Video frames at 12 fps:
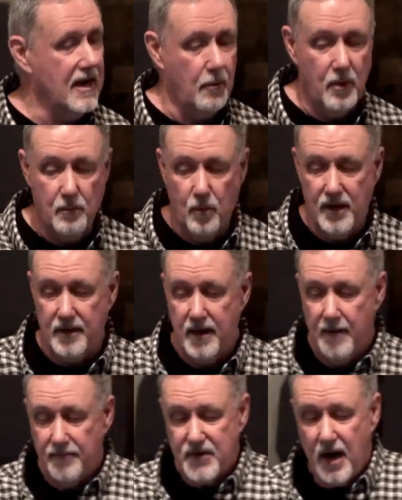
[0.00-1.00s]
Now, when we
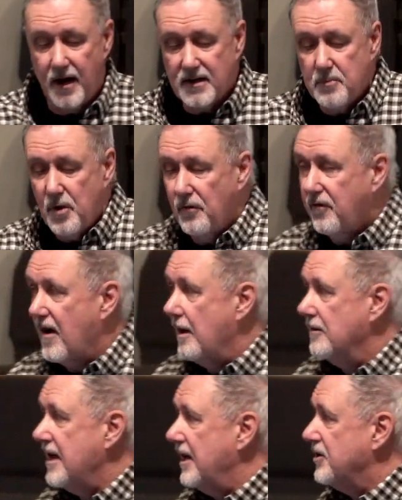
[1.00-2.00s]
talked about
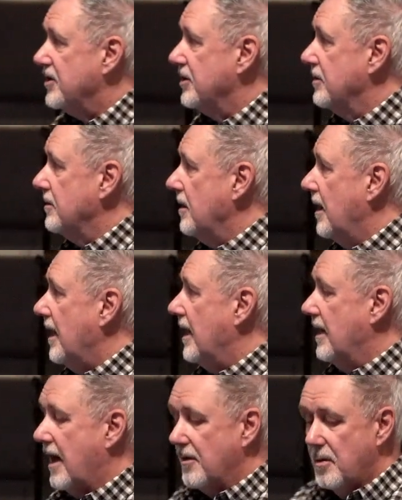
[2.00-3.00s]
foundation
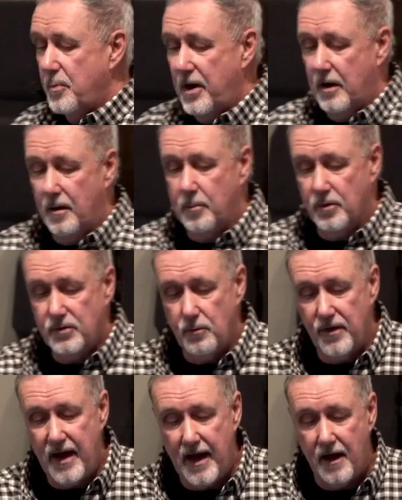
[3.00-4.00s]
in other parables
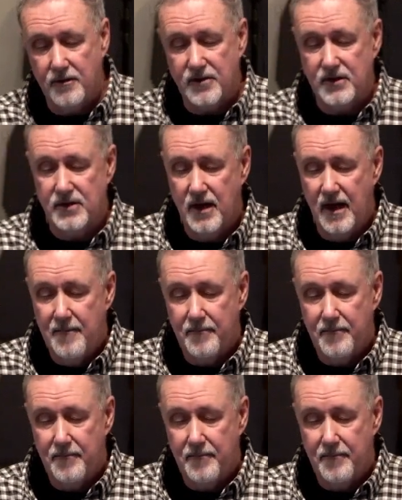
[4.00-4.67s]
with houses,